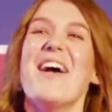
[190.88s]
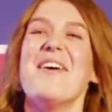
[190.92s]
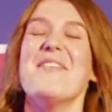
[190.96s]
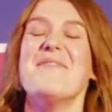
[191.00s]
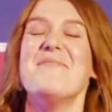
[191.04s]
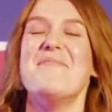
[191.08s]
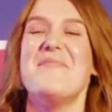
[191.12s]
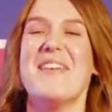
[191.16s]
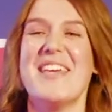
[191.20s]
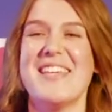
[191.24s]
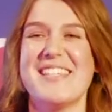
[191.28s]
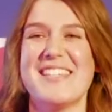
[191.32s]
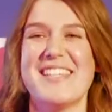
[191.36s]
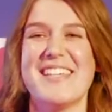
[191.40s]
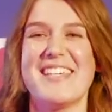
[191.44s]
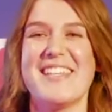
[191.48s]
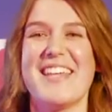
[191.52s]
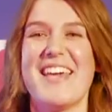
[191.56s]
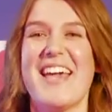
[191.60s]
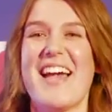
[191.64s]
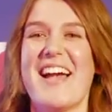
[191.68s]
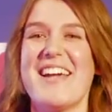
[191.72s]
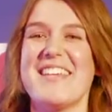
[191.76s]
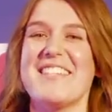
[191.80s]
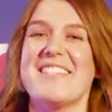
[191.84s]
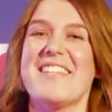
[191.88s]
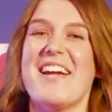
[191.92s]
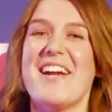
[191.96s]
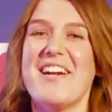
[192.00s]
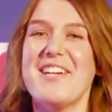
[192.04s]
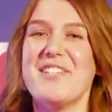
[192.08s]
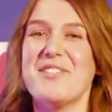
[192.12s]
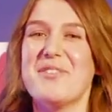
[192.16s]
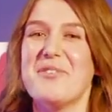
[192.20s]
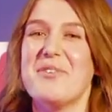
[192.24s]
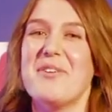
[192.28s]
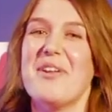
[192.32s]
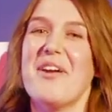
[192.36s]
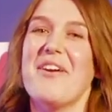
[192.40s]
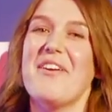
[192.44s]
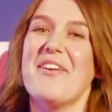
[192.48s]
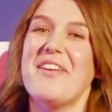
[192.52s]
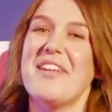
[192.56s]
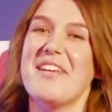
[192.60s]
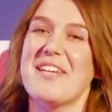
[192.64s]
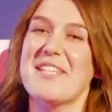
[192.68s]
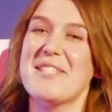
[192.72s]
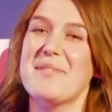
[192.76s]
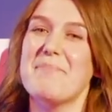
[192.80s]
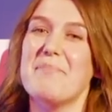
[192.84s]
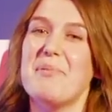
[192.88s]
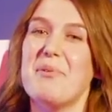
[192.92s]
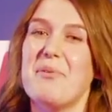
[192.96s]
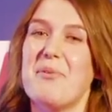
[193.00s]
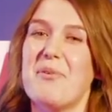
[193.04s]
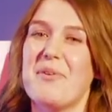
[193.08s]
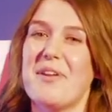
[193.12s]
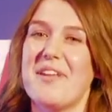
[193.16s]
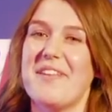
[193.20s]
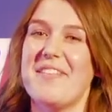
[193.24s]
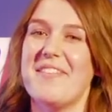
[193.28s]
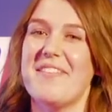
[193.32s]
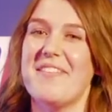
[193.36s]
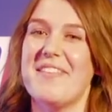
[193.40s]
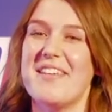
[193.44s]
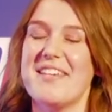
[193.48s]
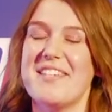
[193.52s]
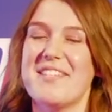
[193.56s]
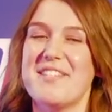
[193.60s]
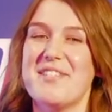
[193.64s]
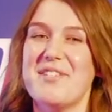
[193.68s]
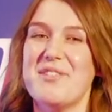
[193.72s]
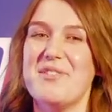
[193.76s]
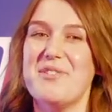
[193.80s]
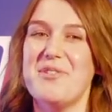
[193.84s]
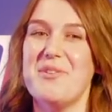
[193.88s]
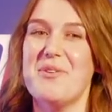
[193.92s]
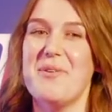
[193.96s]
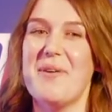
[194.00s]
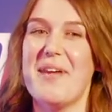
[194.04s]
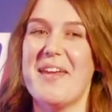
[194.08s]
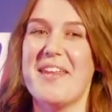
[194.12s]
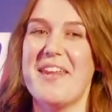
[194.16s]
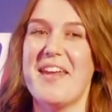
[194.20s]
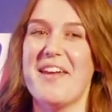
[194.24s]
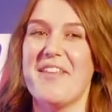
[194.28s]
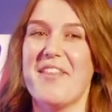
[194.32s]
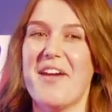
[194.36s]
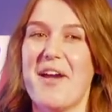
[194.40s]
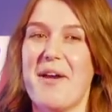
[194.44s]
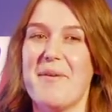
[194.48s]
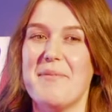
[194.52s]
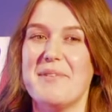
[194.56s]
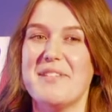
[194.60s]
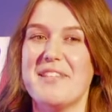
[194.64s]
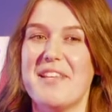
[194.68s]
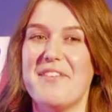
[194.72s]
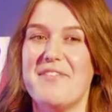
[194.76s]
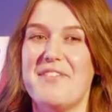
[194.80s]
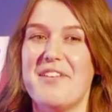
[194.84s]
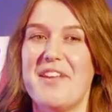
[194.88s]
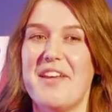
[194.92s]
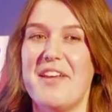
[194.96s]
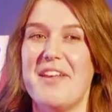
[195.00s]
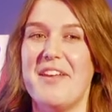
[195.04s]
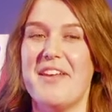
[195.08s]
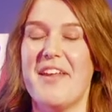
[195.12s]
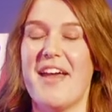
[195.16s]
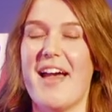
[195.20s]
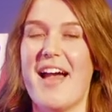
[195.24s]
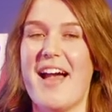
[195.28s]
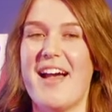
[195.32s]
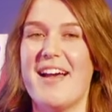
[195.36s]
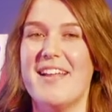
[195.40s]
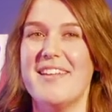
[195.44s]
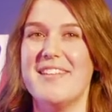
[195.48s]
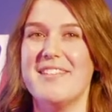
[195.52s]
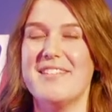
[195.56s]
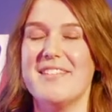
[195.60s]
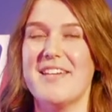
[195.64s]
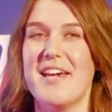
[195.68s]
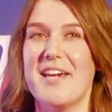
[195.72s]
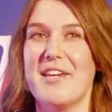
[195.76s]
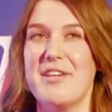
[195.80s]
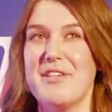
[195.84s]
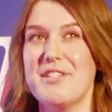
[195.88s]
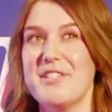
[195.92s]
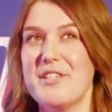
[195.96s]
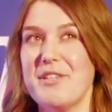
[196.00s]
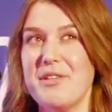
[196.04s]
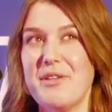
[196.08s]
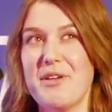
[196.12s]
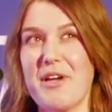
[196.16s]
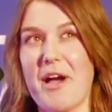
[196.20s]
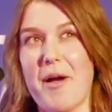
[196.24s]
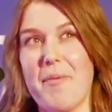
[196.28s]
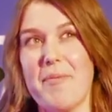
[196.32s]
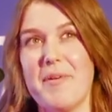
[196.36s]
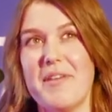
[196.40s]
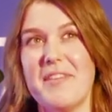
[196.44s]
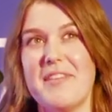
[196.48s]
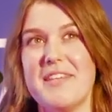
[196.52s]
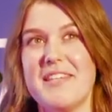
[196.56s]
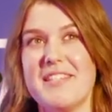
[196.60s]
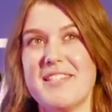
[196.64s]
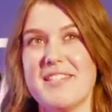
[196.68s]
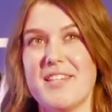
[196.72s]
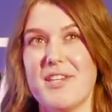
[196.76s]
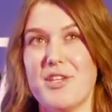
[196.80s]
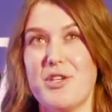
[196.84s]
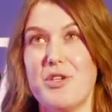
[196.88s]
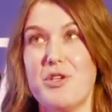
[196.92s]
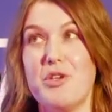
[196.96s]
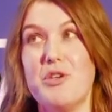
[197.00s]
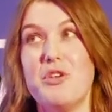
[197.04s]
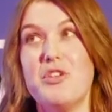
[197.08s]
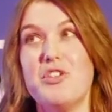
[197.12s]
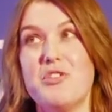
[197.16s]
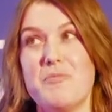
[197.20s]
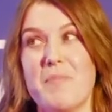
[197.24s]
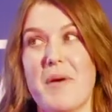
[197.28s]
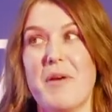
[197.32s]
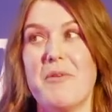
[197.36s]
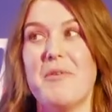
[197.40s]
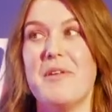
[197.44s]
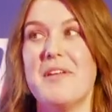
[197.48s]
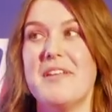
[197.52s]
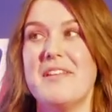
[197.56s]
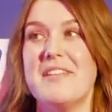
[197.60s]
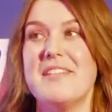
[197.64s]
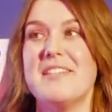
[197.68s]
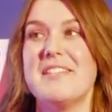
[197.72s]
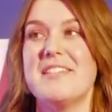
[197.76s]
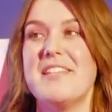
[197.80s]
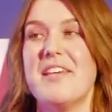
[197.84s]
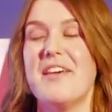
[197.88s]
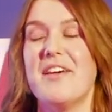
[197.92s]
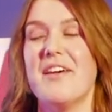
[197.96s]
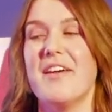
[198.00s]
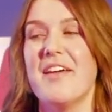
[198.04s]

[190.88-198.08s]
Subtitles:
Basically, I started going out and exploring this new area that I was living in, and I used to look up at these huge mountains that